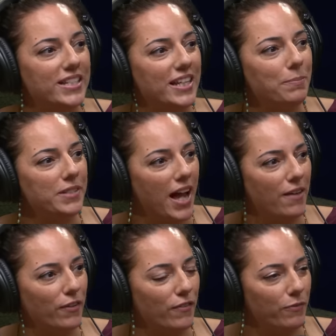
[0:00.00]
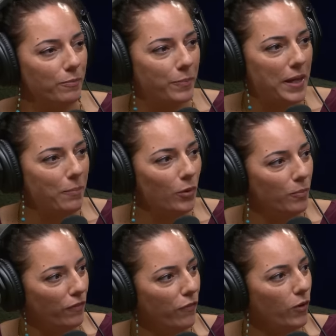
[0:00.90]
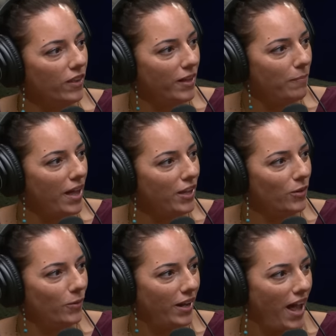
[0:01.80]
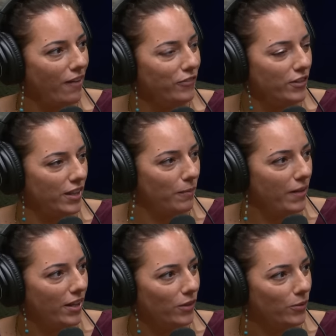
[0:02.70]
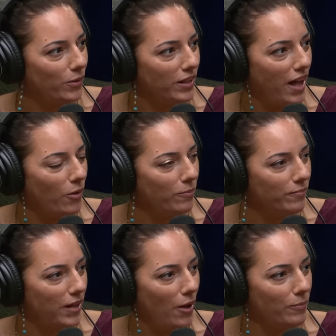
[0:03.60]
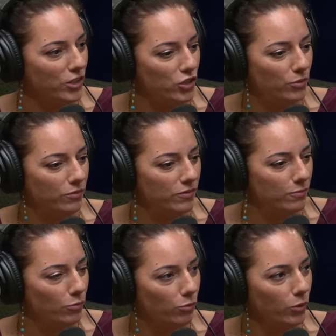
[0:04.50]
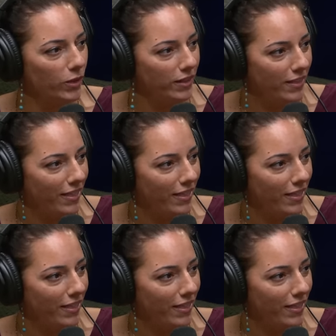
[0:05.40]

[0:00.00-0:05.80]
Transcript: deep dive of people before they met you and after they met you and how how much you ruined